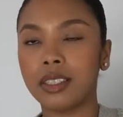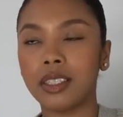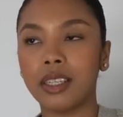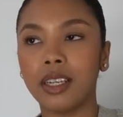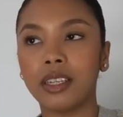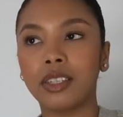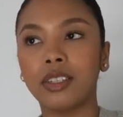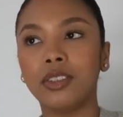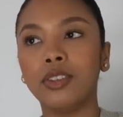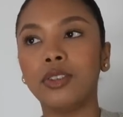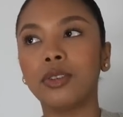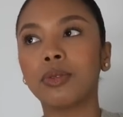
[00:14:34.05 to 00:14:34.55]

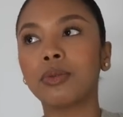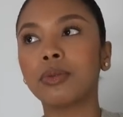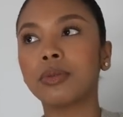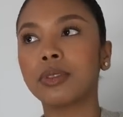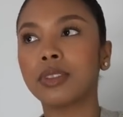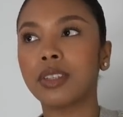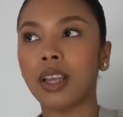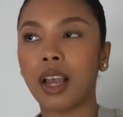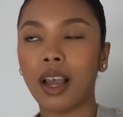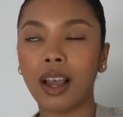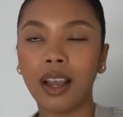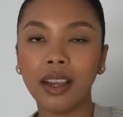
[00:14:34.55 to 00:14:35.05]
Like, your
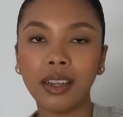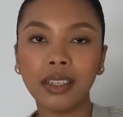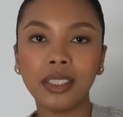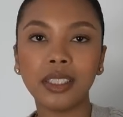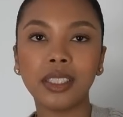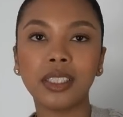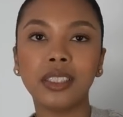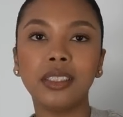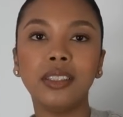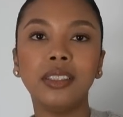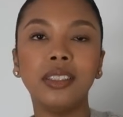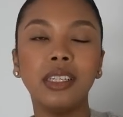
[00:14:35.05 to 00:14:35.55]

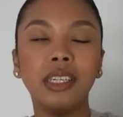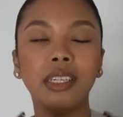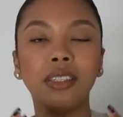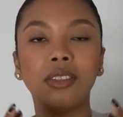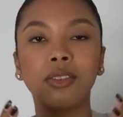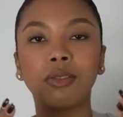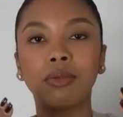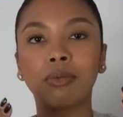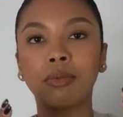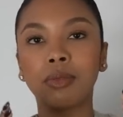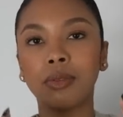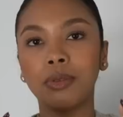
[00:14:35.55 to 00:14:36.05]
thighs need
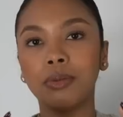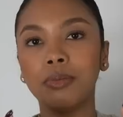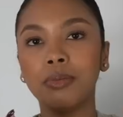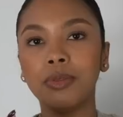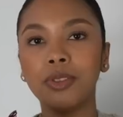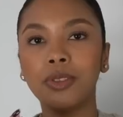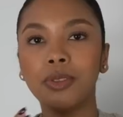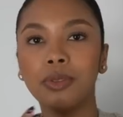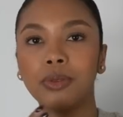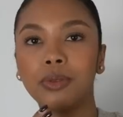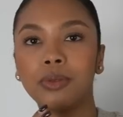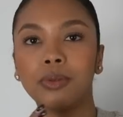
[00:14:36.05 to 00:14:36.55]
room
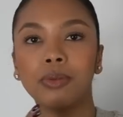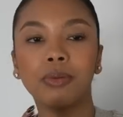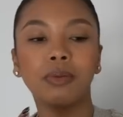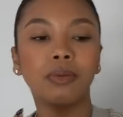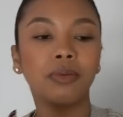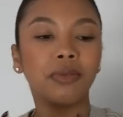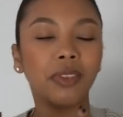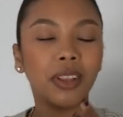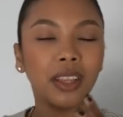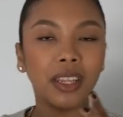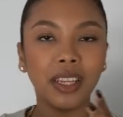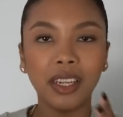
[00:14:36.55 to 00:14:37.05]
to
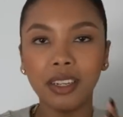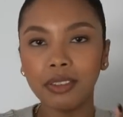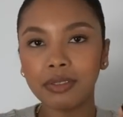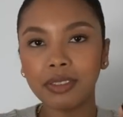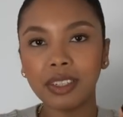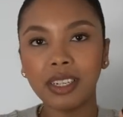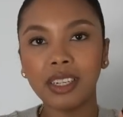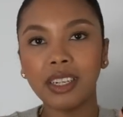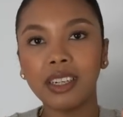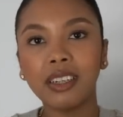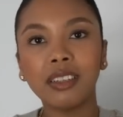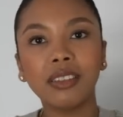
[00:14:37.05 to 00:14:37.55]
live
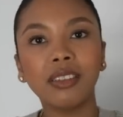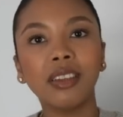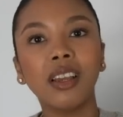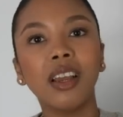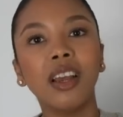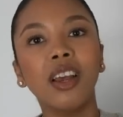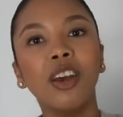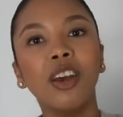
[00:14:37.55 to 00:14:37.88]
in,